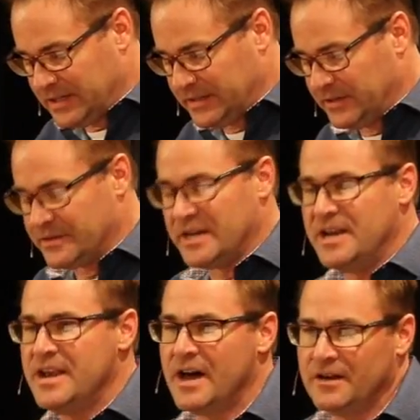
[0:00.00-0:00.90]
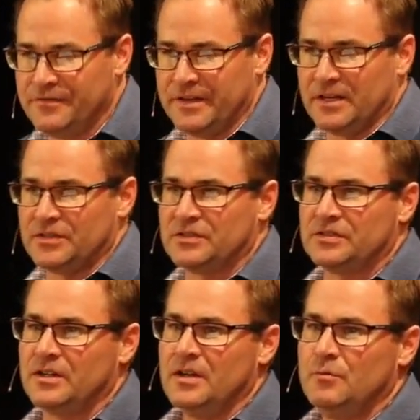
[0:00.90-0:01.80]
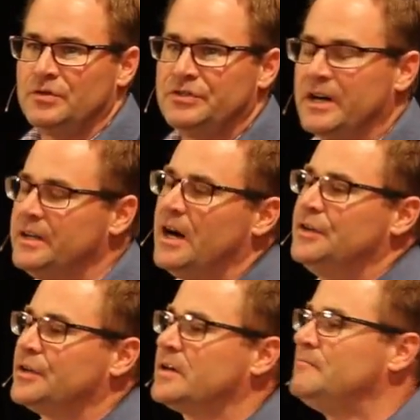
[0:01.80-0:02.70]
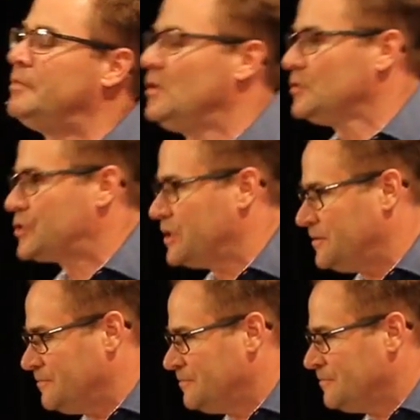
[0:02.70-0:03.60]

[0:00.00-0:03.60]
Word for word: clear that none of this was done under compulsion.